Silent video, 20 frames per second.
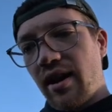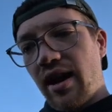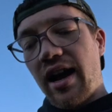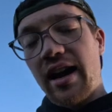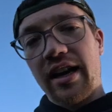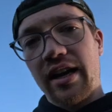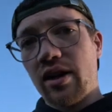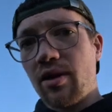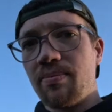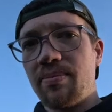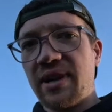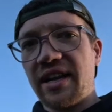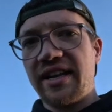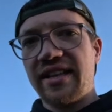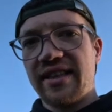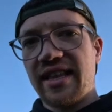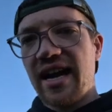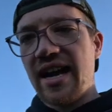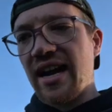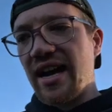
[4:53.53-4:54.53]
And then
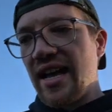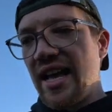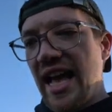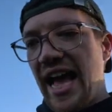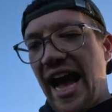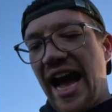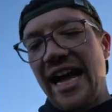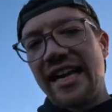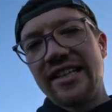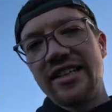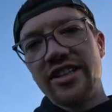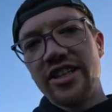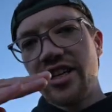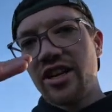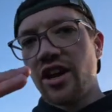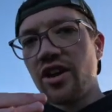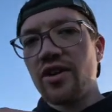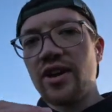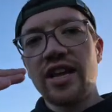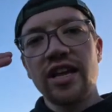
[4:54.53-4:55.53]
complete that. And you
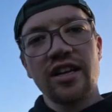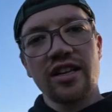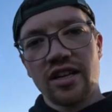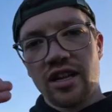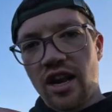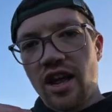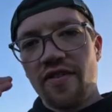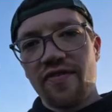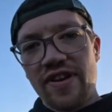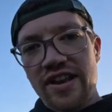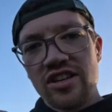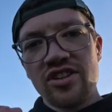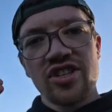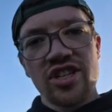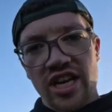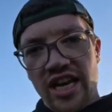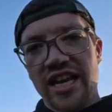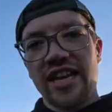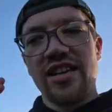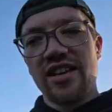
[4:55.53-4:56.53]
know,
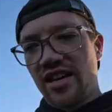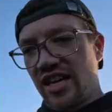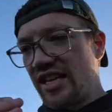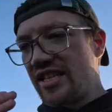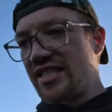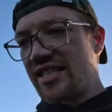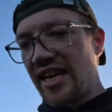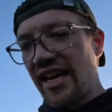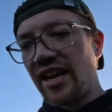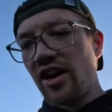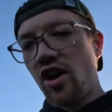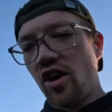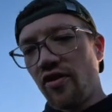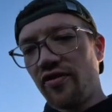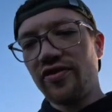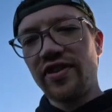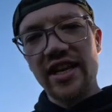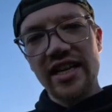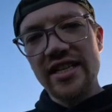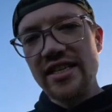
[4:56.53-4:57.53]
eventually you can tick
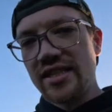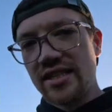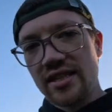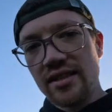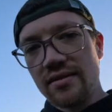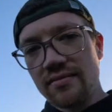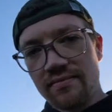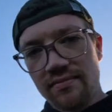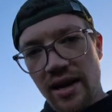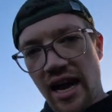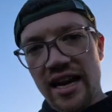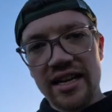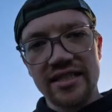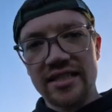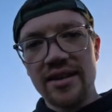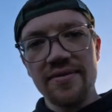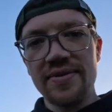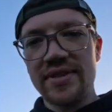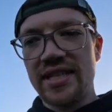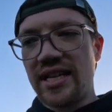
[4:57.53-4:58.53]
off these
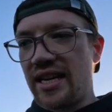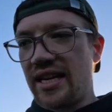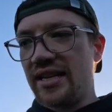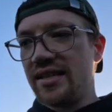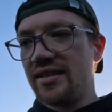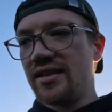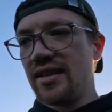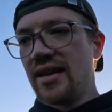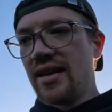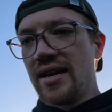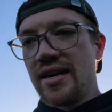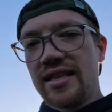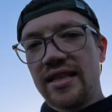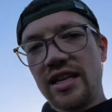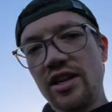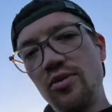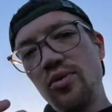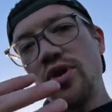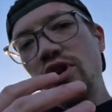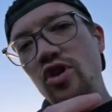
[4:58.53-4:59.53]
activities that
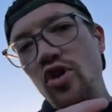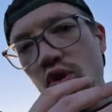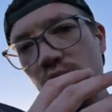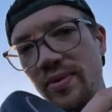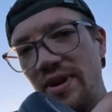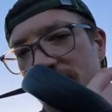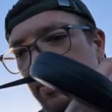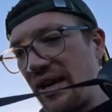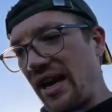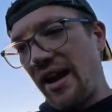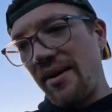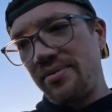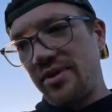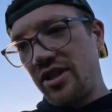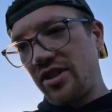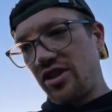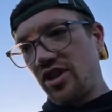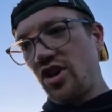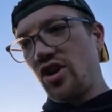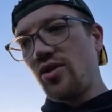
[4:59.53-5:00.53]
you wouldn't normally be able
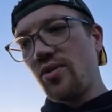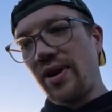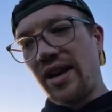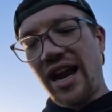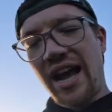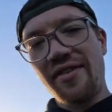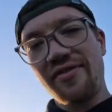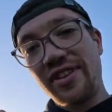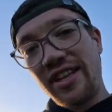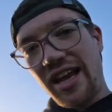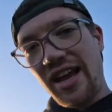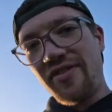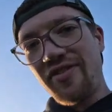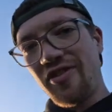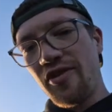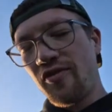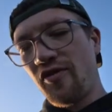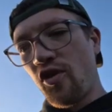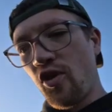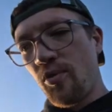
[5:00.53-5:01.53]
to do and have the
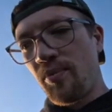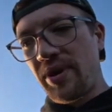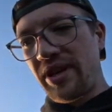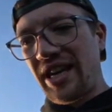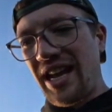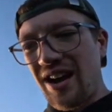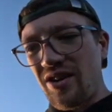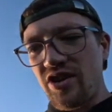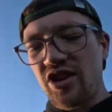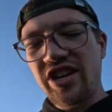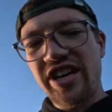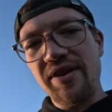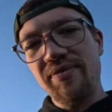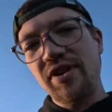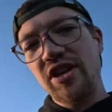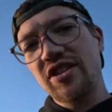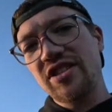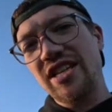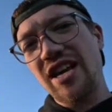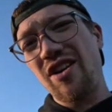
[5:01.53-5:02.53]
effort for, but now you're
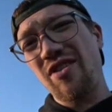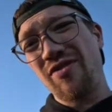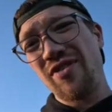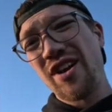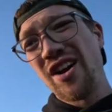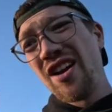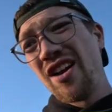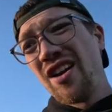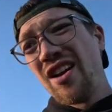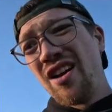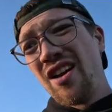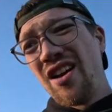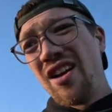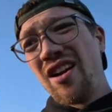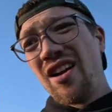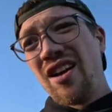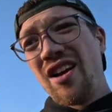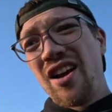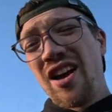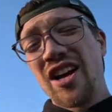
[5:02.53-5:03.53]
giving yourself
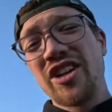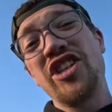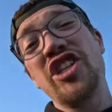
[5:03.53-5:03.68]
a